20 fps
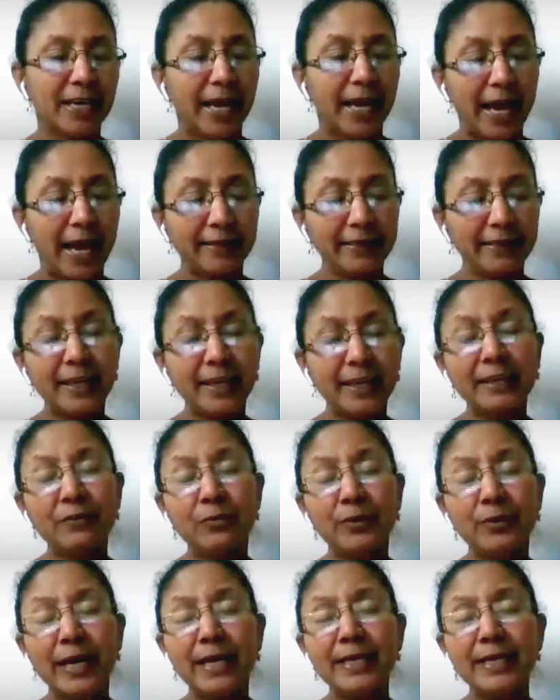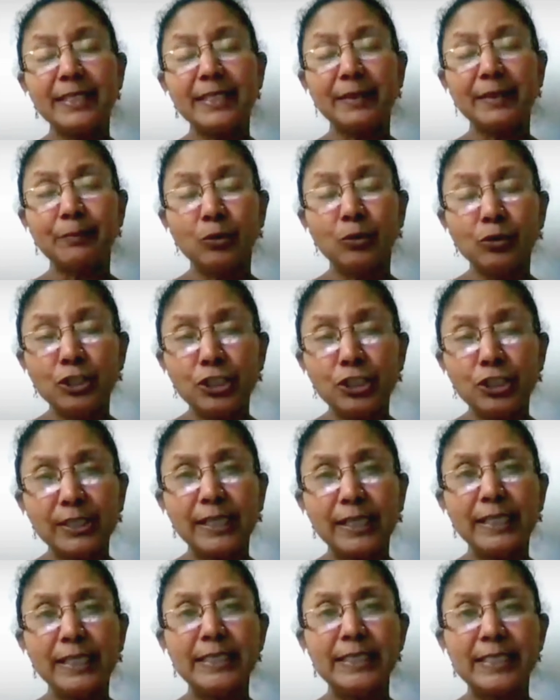and they can raise
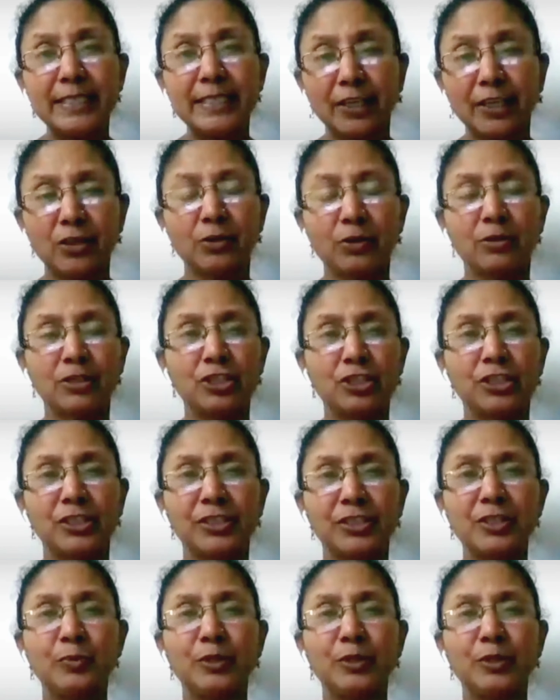emotionally secure children,